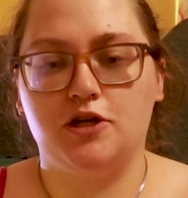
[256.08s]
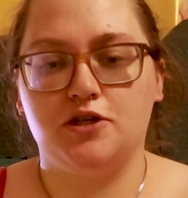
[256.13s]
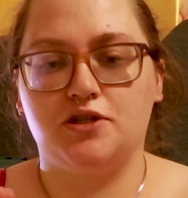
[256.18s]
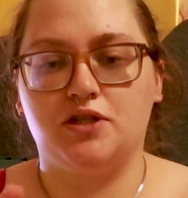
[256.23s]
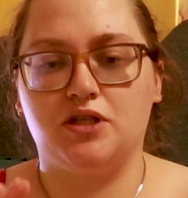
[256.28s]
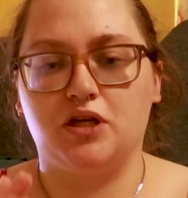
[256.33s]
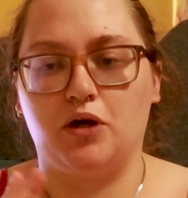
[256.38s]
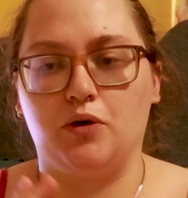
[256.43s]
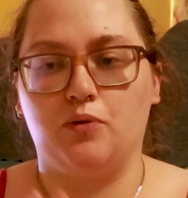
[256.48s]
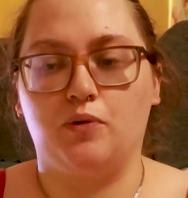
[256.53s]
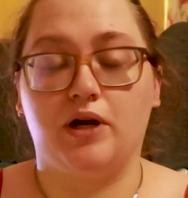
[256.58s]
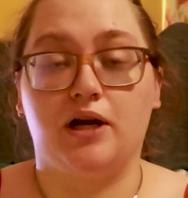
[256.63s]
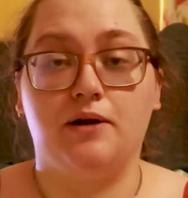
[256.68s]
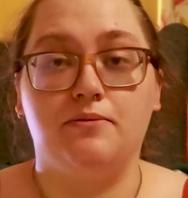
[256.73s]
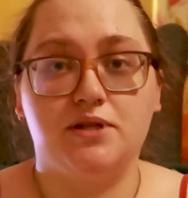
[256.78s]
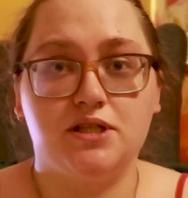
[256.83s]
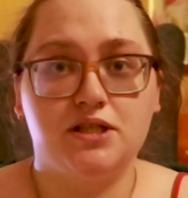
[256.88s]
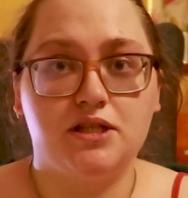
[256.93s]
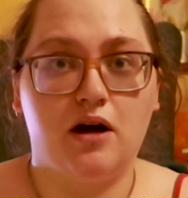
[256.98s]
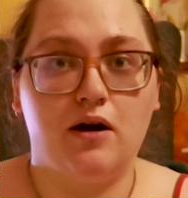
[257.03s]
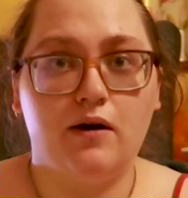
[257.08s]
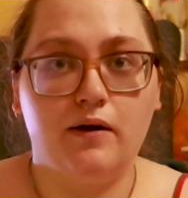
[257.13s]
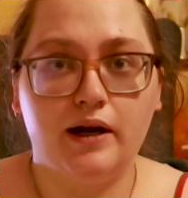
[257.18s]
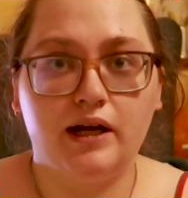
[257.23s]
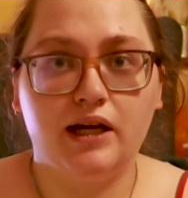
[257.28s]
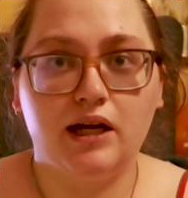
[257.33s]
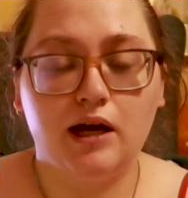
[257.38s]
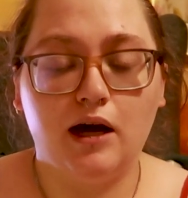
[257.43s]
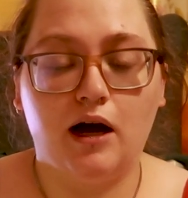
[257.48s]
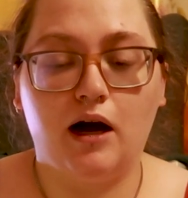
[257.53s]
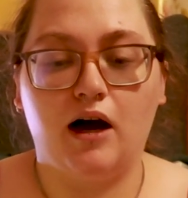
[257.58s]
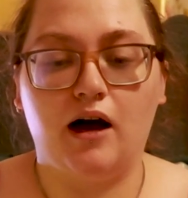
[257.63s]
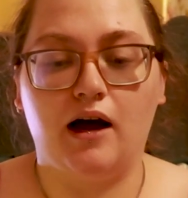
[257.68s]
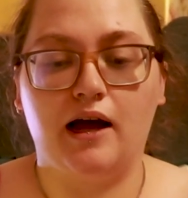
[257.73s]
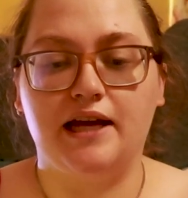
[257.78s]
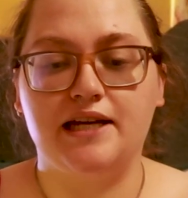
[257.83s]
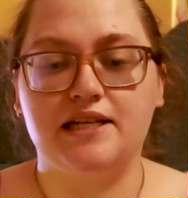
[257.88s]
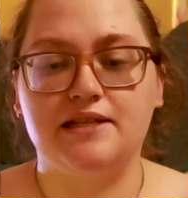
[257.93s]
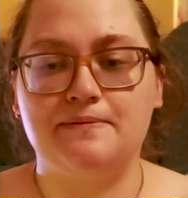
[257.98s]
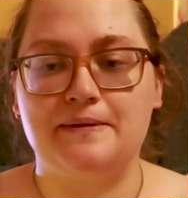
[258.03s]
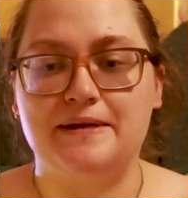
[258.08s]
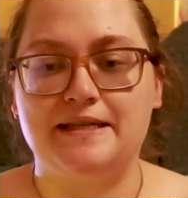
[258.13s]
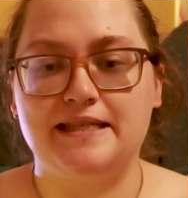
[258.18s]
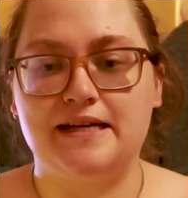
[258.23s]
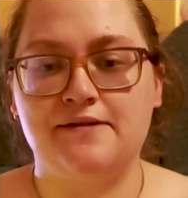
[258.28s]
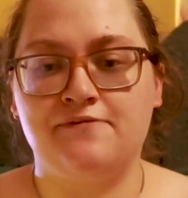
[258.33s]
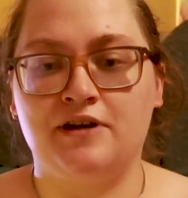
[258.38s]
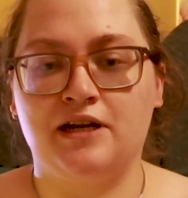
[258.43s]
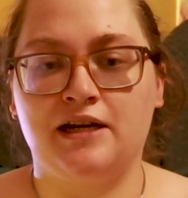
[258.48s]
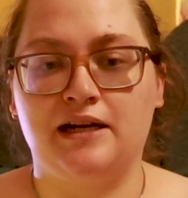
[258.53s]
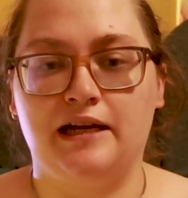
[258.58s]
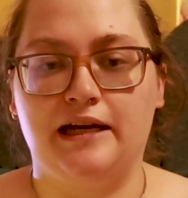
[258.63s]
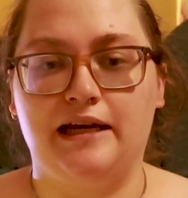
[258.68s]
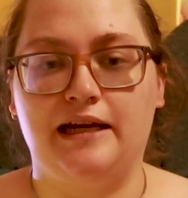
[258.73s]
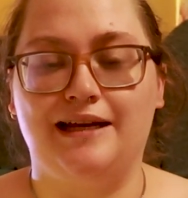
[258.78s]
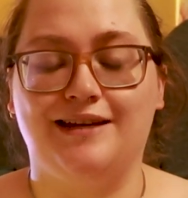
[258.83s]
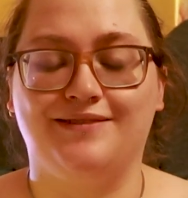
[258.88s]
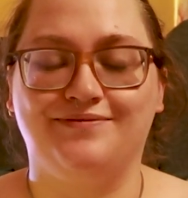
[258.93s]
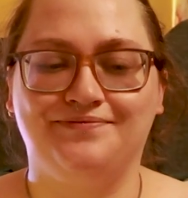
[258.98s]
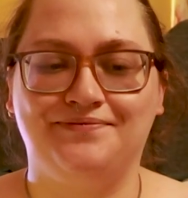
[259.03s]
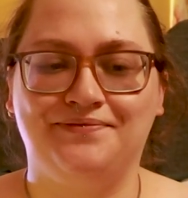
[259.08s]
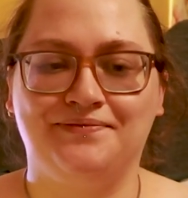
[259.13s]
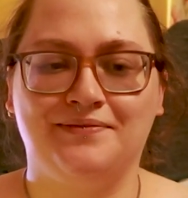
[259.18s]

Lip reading: So when I'm sewing, I specifically